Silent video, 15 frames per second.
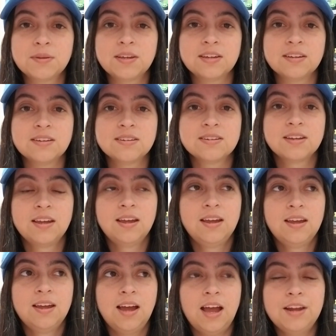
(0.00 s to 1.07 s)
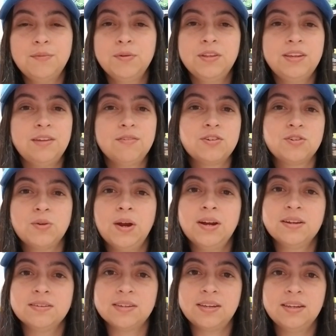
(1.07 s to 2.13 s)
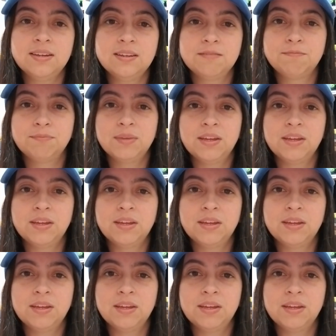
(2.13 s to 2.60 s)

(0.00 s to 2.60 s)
because I really never tried as a kid.